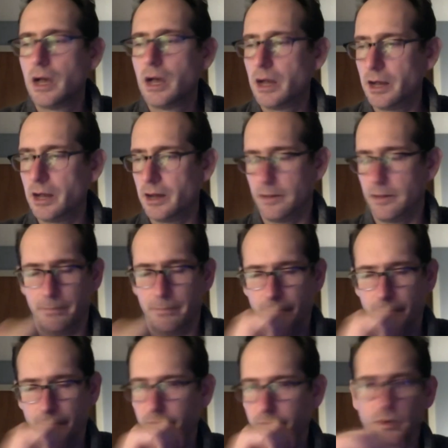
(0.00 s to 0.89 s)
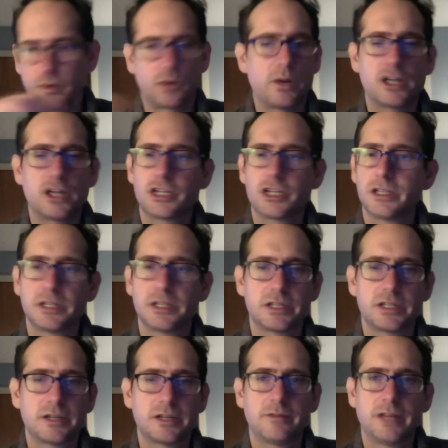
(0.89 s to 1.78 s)
Um, for questions and
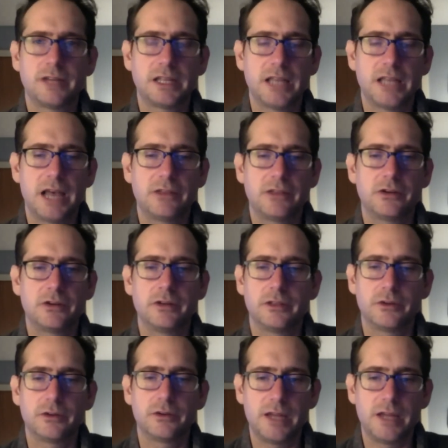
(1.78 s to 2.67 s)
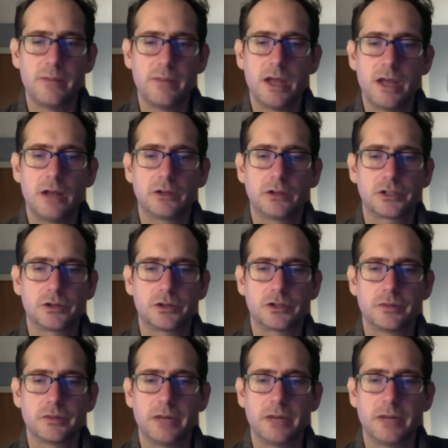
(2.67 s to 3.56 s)
stuff like that through through email or
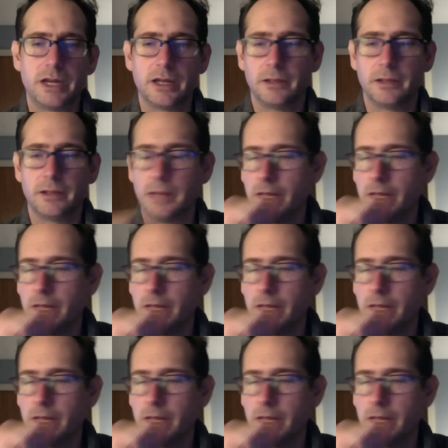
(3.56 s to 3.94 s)
social media.